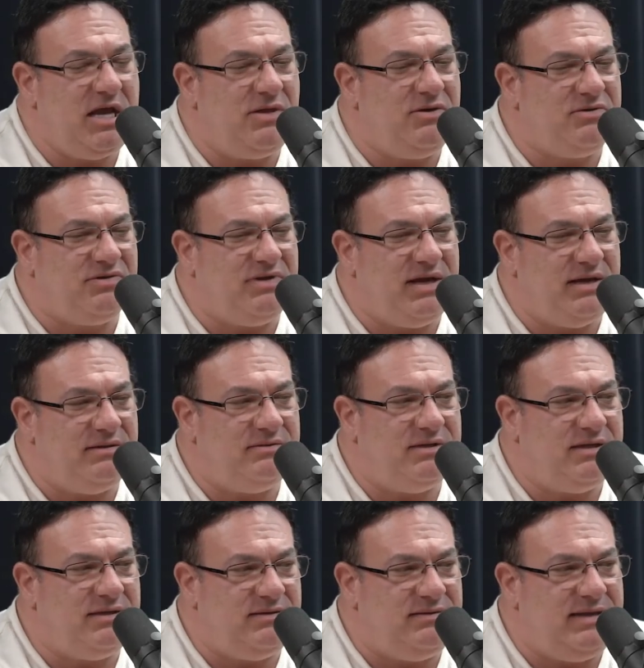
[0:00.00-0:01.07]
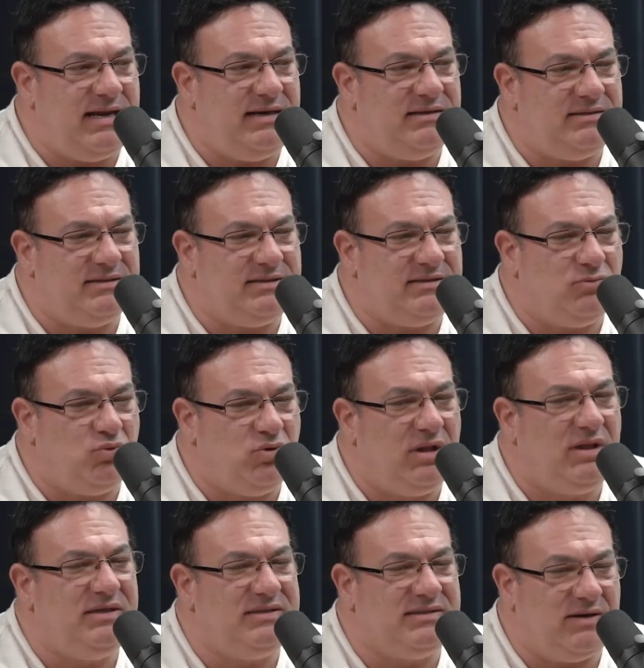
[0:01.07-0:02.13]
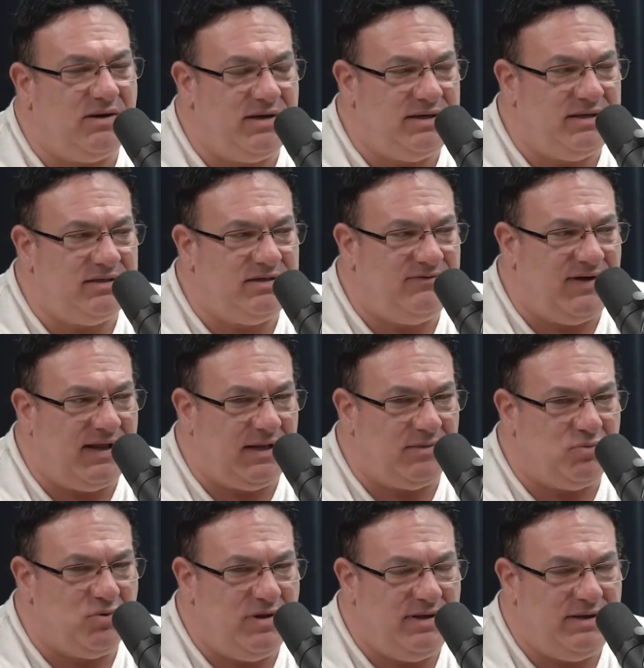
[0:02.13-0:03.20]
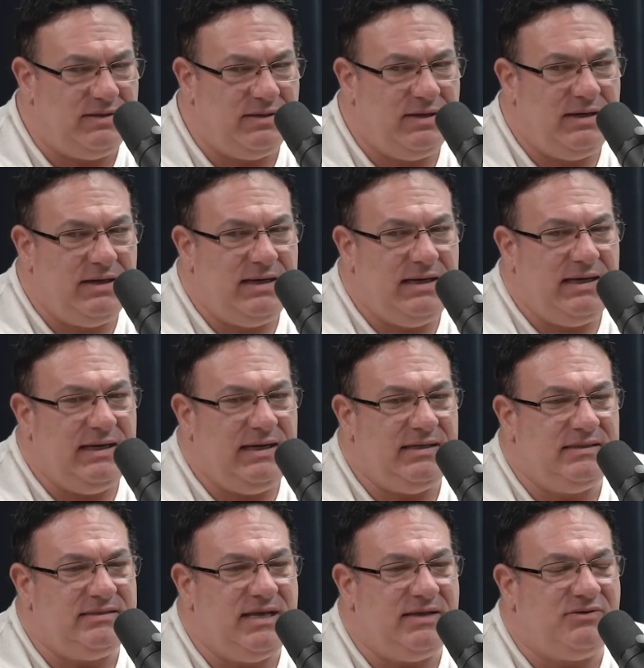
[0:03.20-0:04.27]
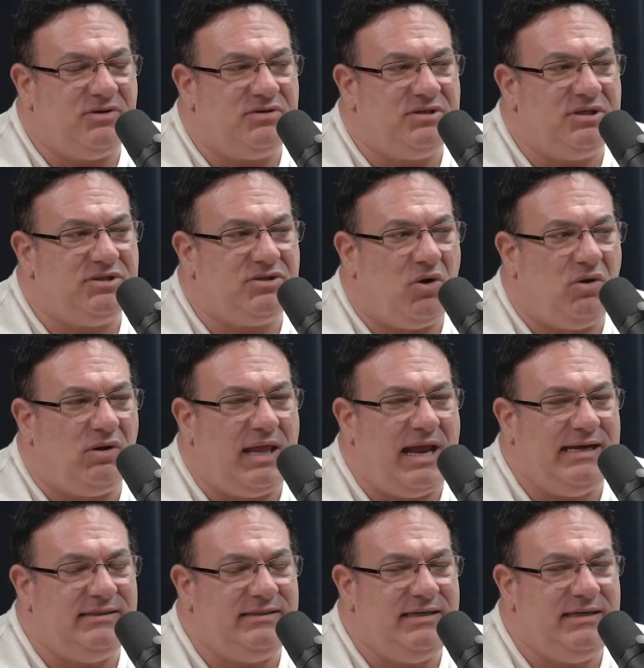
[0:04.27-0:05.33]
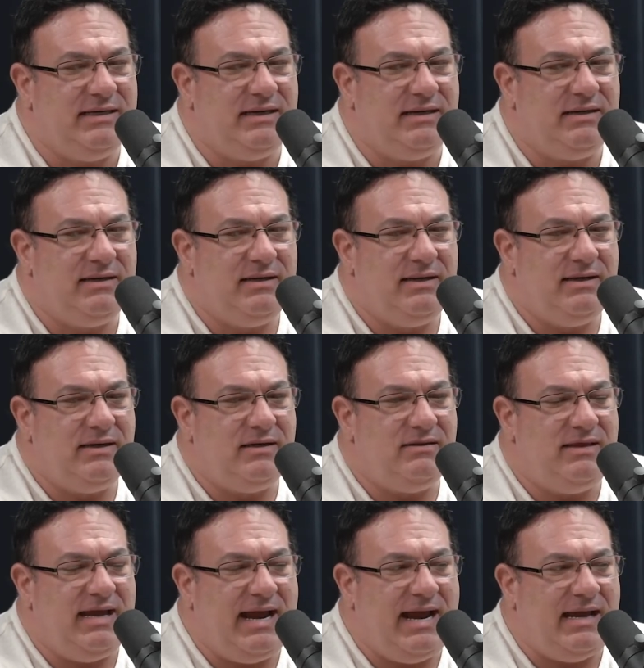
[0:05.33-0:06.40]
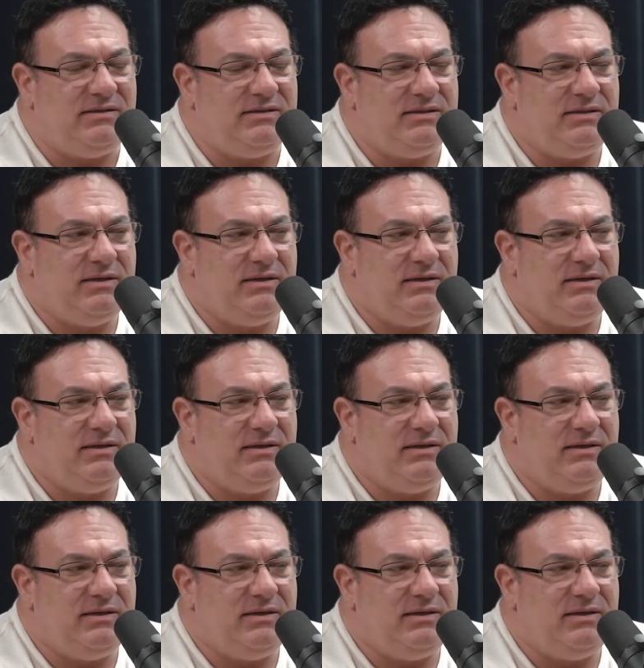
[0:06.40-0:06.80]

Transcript: other thing that that is really starting to develop with it is that there's this whole idea that